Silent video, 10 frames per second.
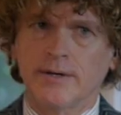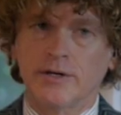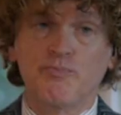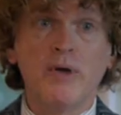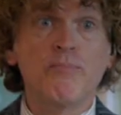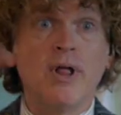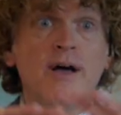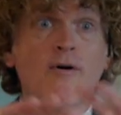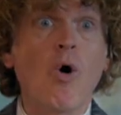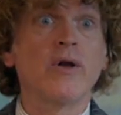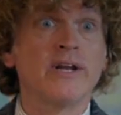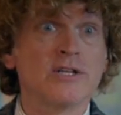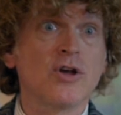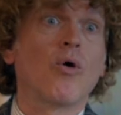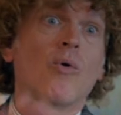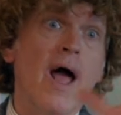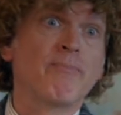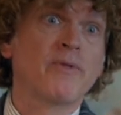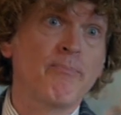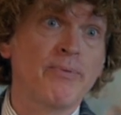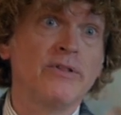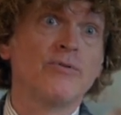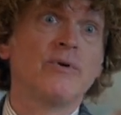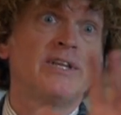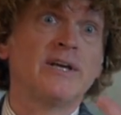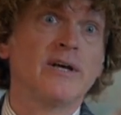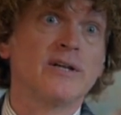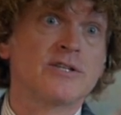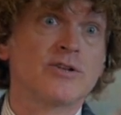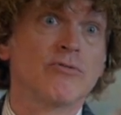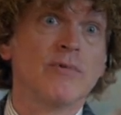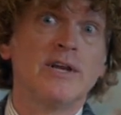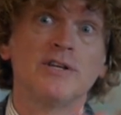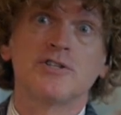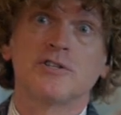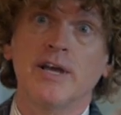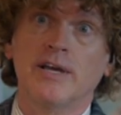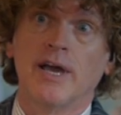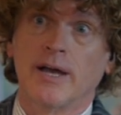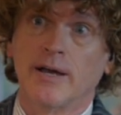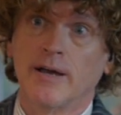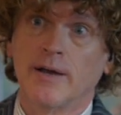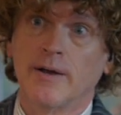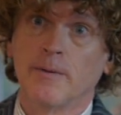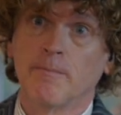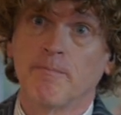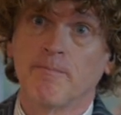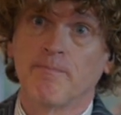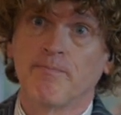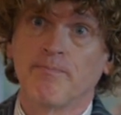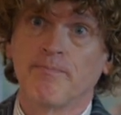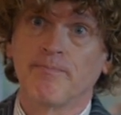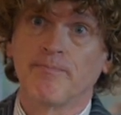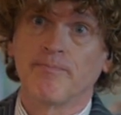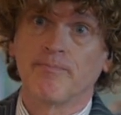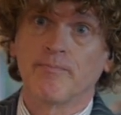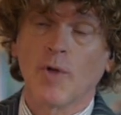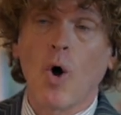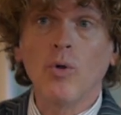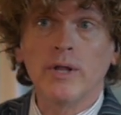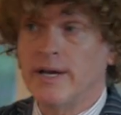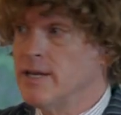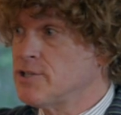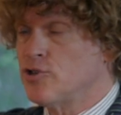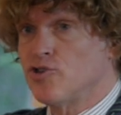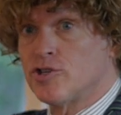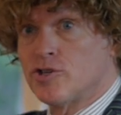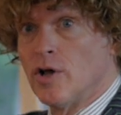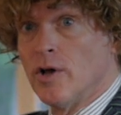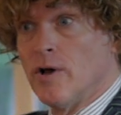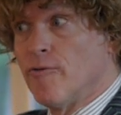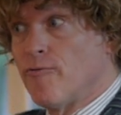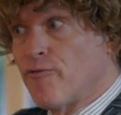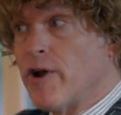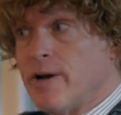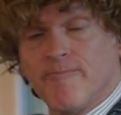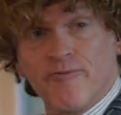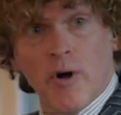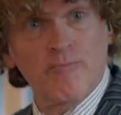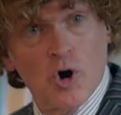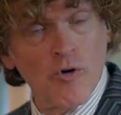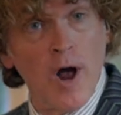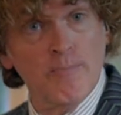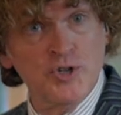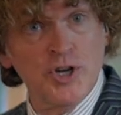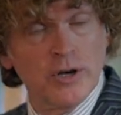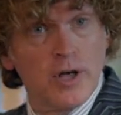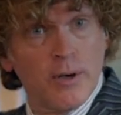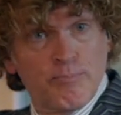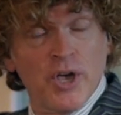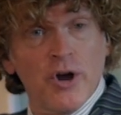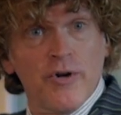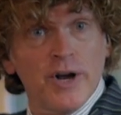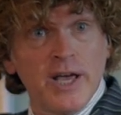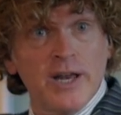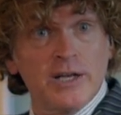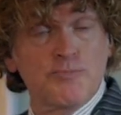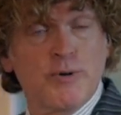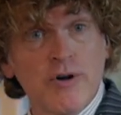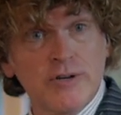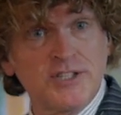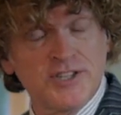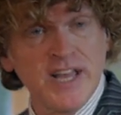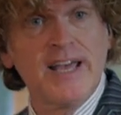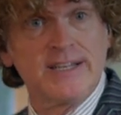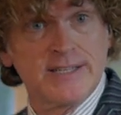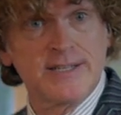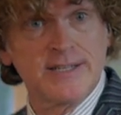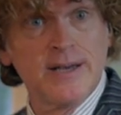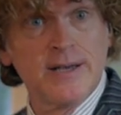because people have holiness all wrapped up in their ridiculous religious thinking mm -hmm. holiness is just freedom from corruption purity in its purest sense